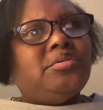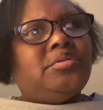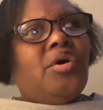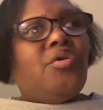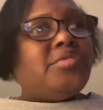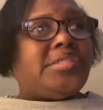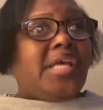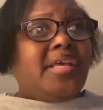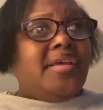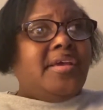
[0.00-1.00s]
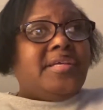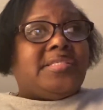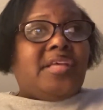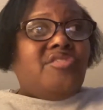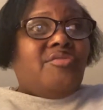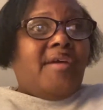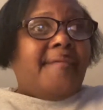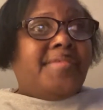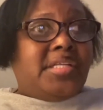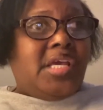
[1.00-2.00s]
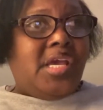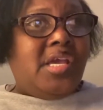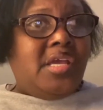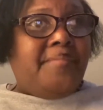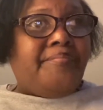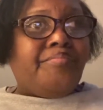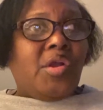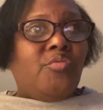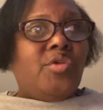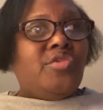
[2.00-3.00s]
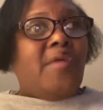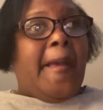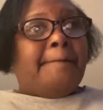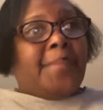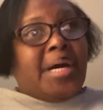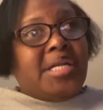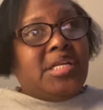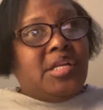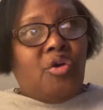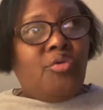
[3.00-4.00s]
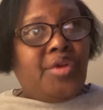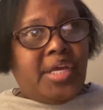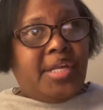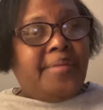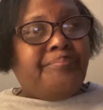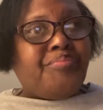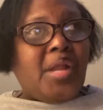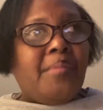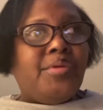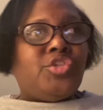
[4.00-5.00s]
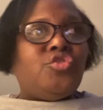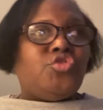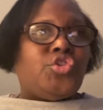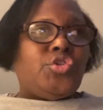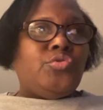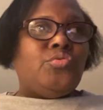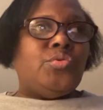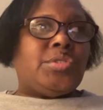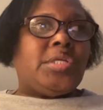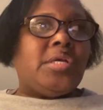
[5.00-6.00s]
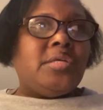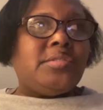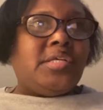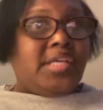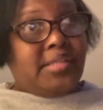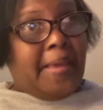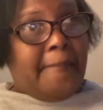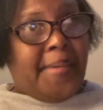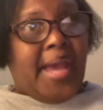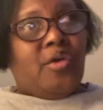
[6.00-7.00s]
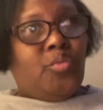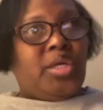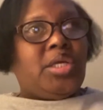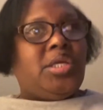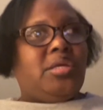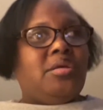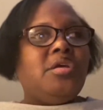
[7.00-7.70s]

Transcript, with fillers: don't sit here and say you don't have nothing to eat when you have money to go get it, but you choose to get that bag of weed,